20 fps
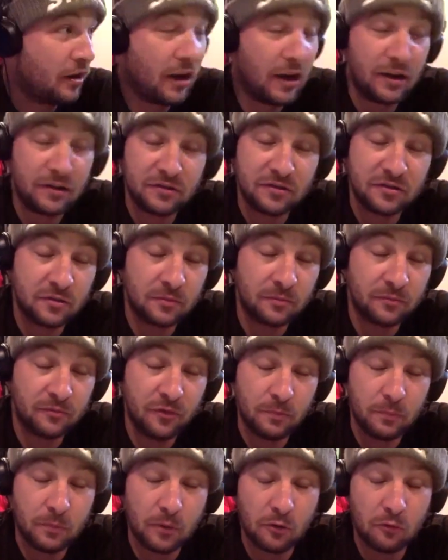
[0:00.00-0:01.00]
I got to ask you some
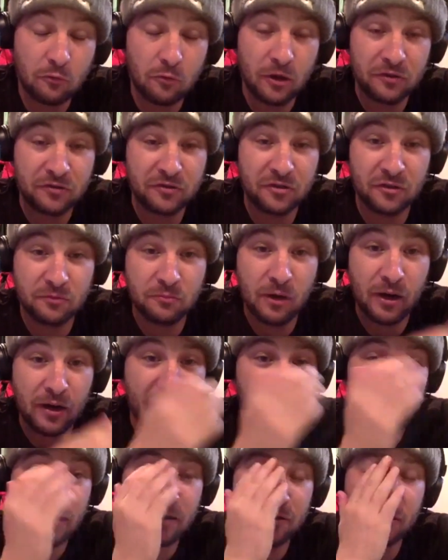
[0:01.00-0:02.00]
football questions. Why
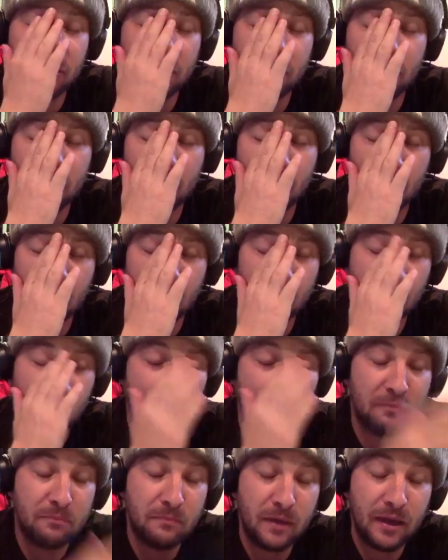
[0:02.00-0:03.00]
can't Derek Carr
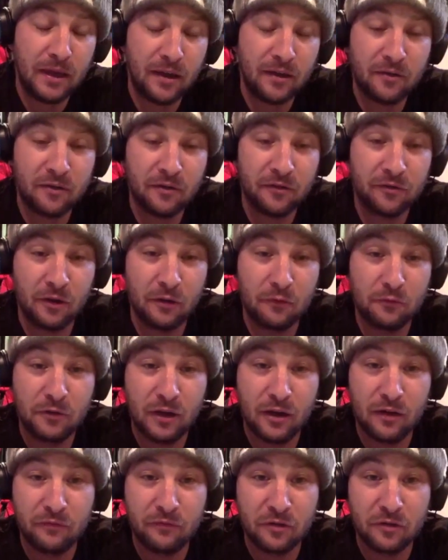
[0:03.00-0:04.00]
read man to zone
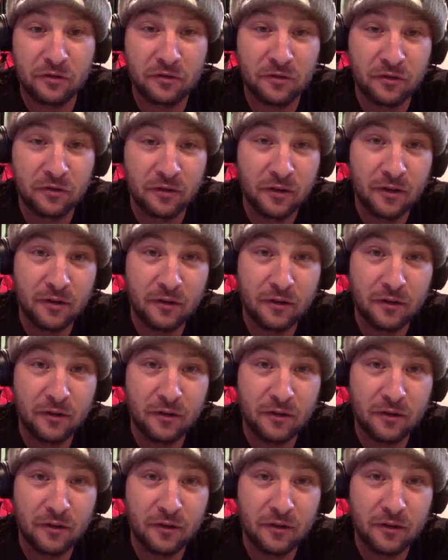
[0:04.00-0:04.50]
coverage?